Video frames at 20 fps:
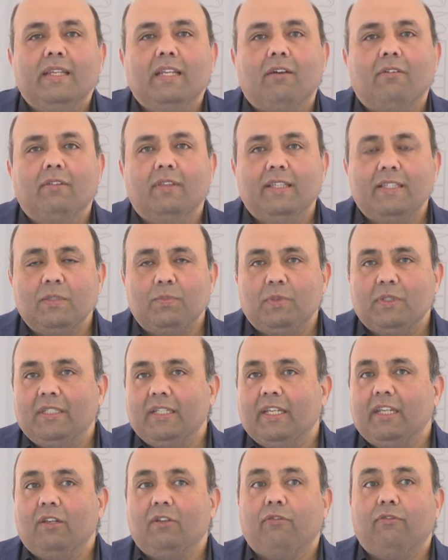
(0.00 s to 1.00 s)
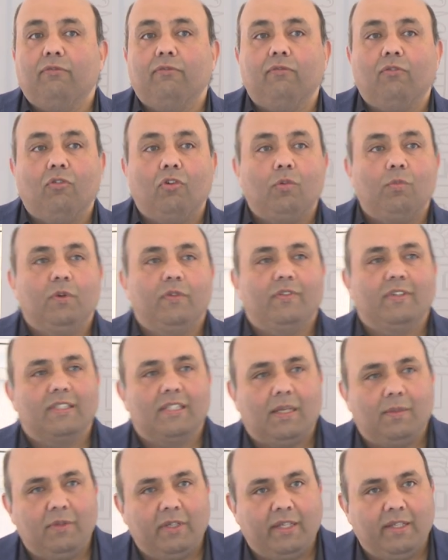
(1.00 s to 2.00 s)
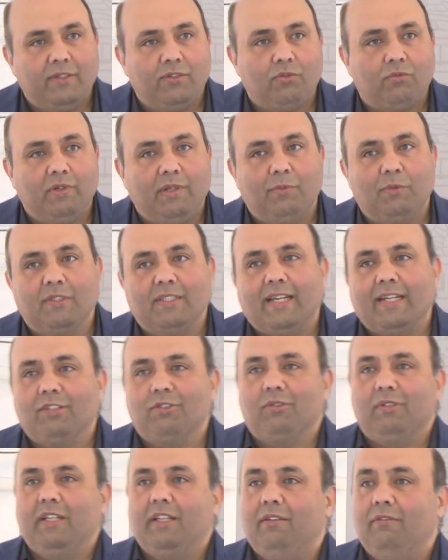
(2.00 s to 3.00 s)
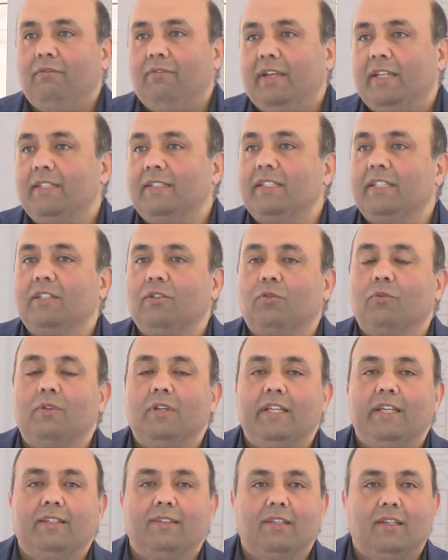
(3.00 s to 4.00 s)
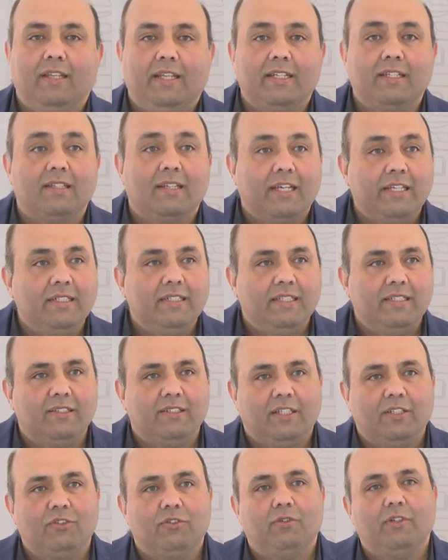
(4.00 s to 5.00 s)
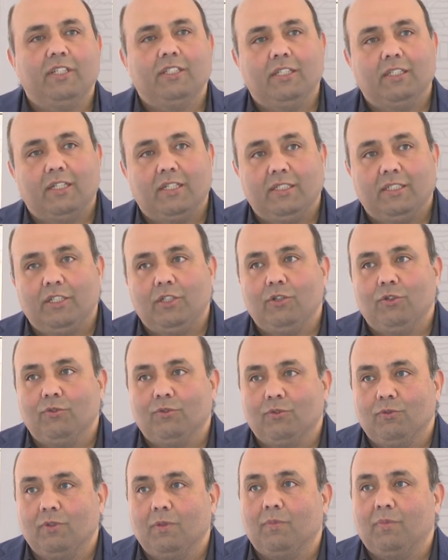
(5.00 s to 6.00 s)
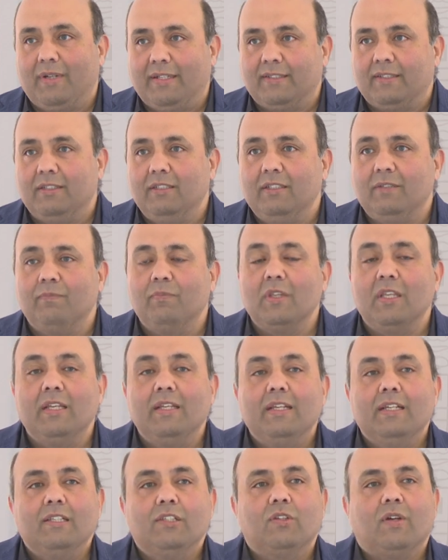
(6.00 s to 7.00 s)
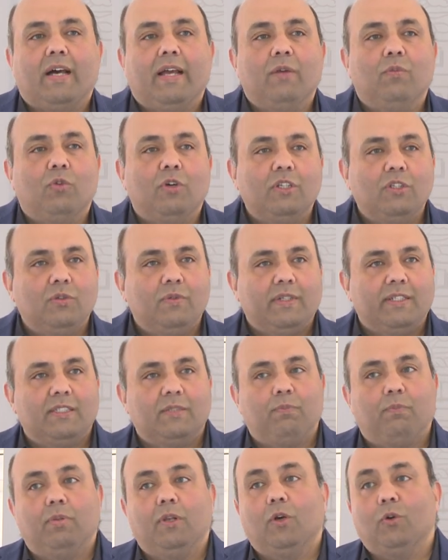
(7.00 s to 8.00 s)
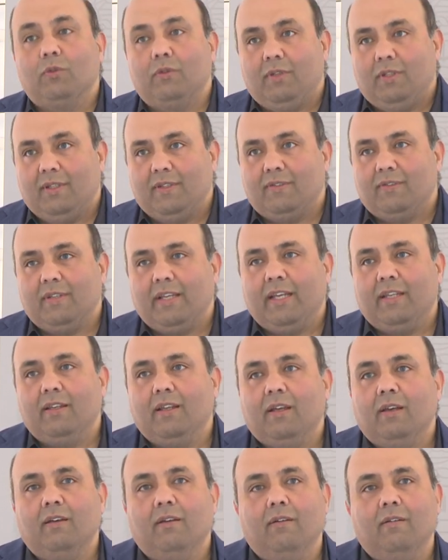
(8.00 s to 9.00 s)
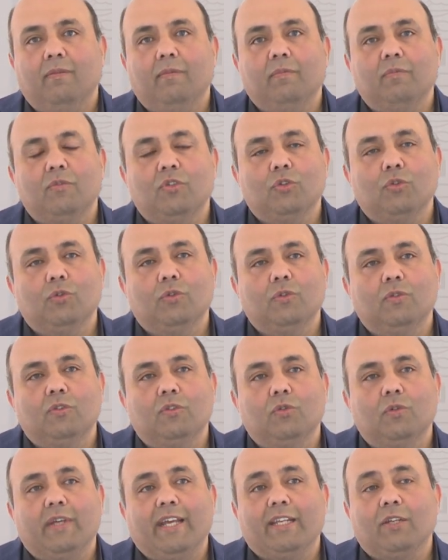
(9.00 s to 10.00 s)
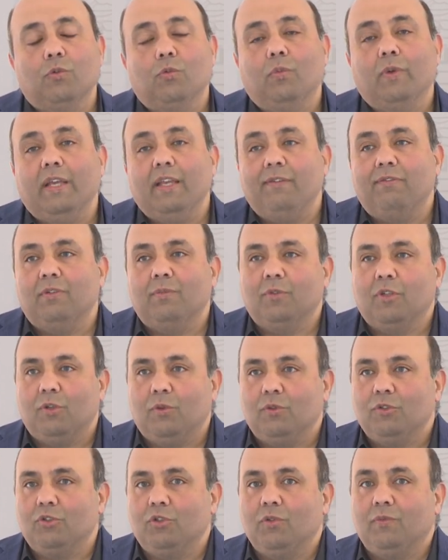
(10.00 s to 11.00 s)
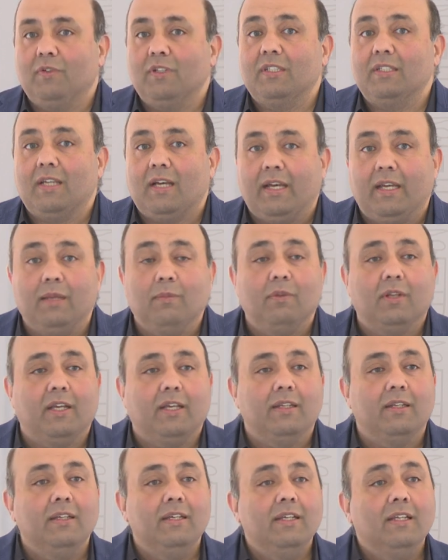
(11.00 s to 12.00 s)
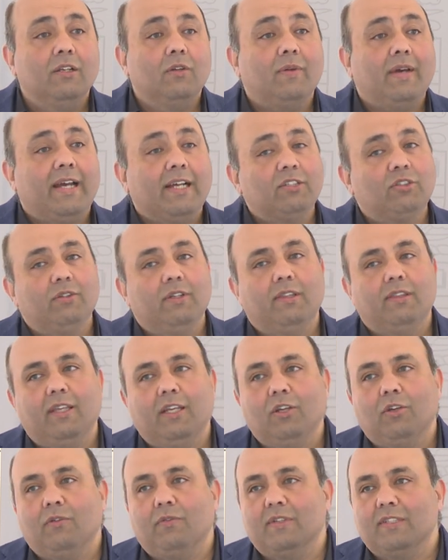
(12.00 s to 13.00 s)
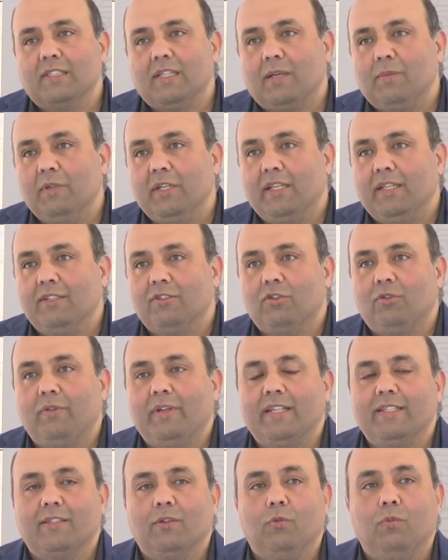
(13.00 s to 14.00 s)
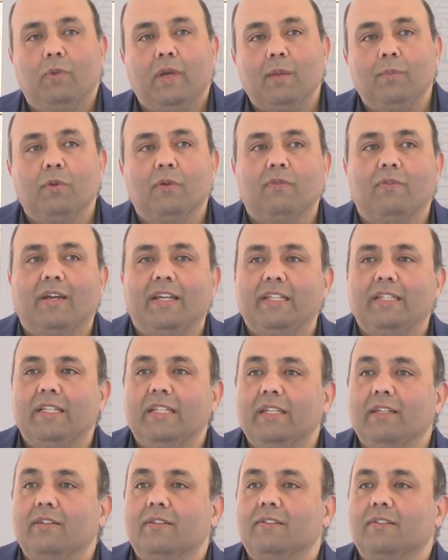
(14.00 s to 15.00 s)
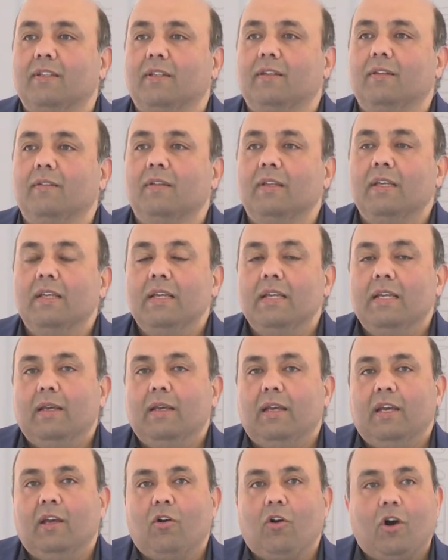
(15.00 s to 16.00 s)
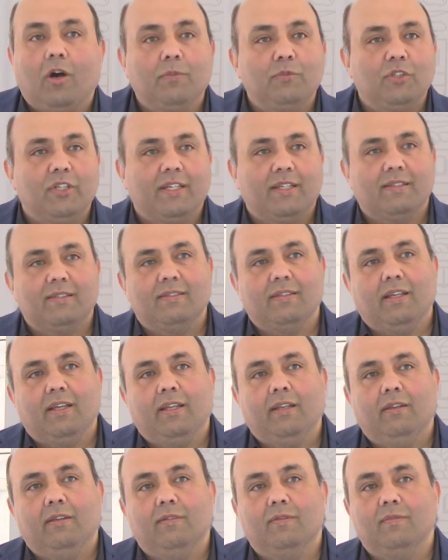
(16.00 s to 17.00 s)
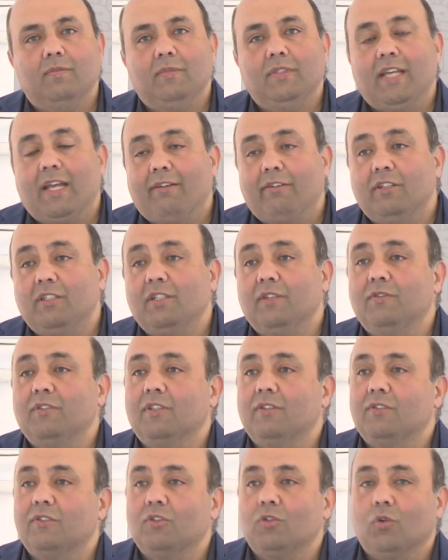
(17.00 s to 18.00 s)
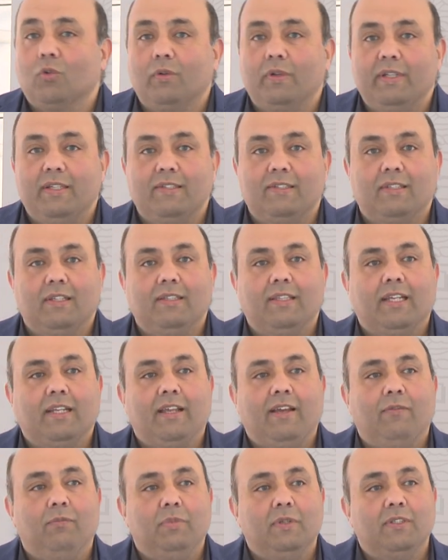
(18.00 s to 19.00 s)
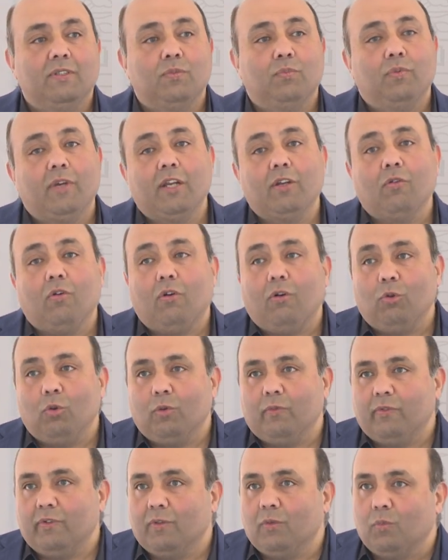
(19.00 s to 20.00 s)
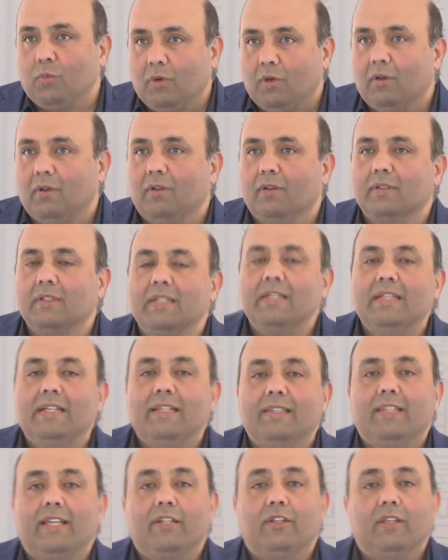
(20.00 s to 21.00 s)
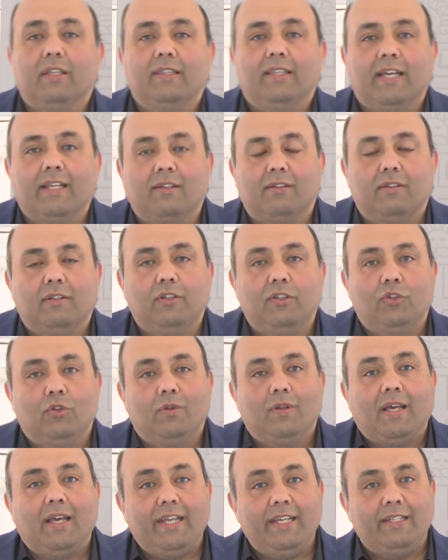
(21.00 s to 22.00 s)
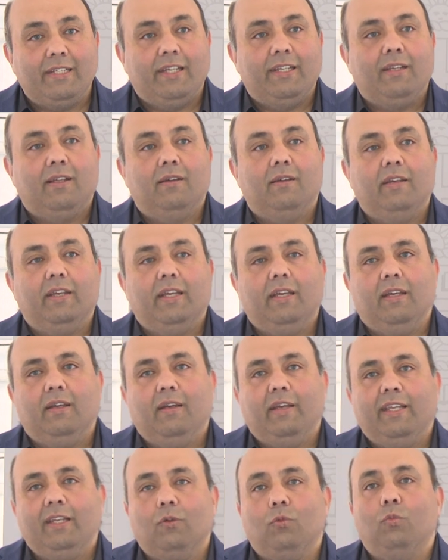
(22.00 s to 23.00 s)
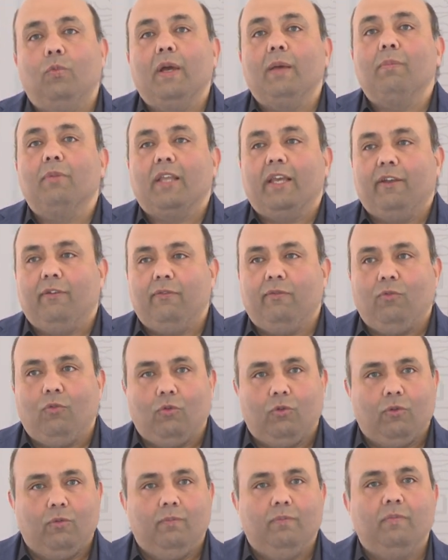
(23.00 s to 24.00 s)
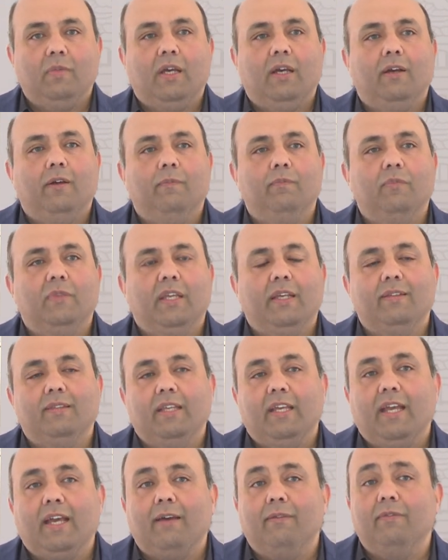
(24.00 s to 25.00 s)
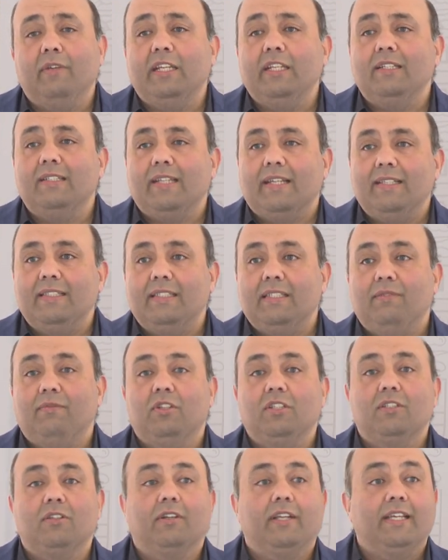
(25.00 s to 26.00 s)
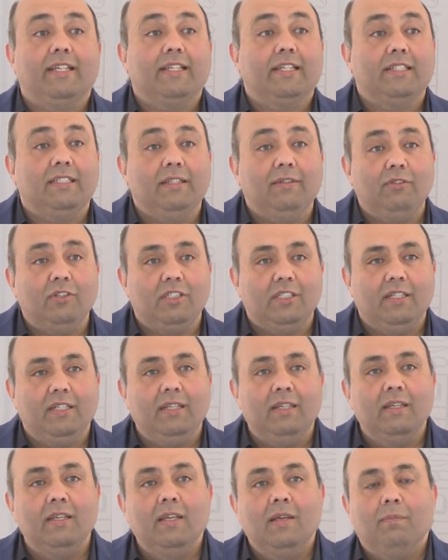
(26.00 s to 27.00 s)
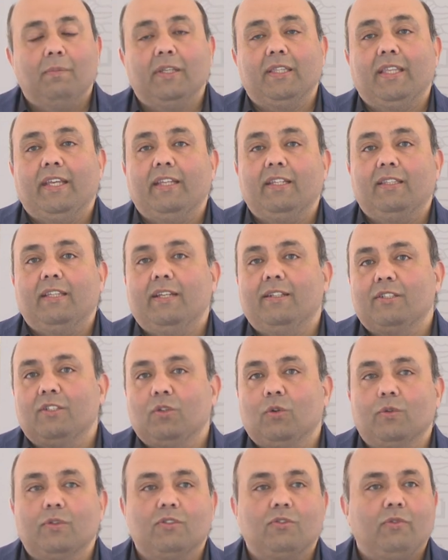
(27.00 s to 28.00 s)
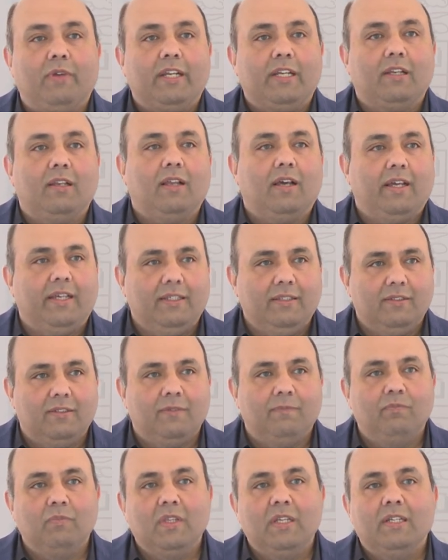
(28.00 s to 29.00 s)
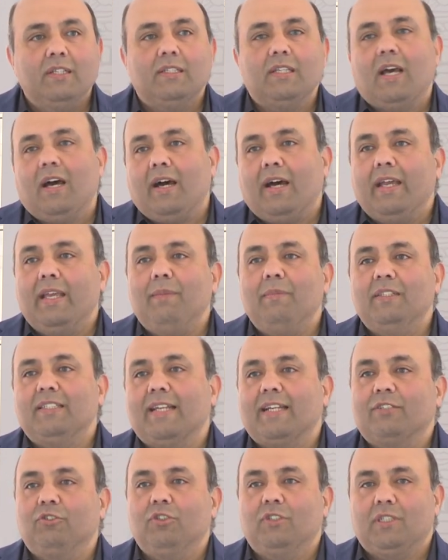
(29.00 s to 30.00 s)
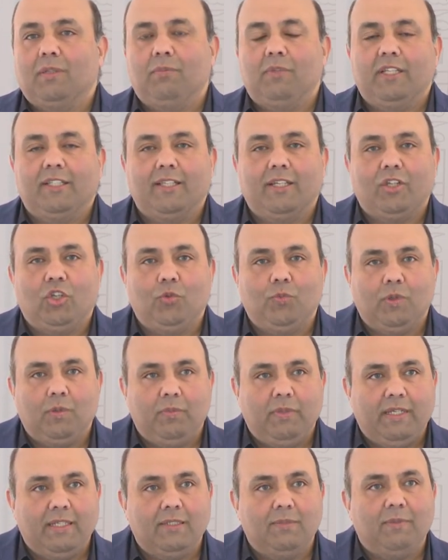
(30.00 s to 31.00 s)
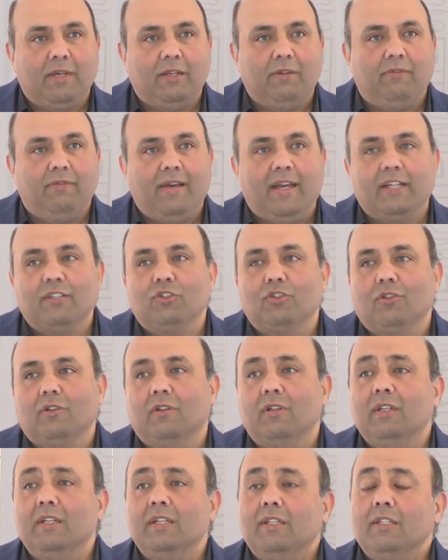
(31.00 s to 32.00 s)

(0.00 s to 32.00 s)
Now, this particular form of Islamic history was actually invented only in the late 19th century and it continues to the present. So I want to explode this and um, to, to get away from the notion of a timeline, to actually think of Islamic history as a web of ideas and uh, objects and narratives and stories that have been spread all over the world that, that unite in a, in a web-like form. Um, they, they have intensive interconnectivity, but they, there's no straight lines time is actually something that human beings manufacture.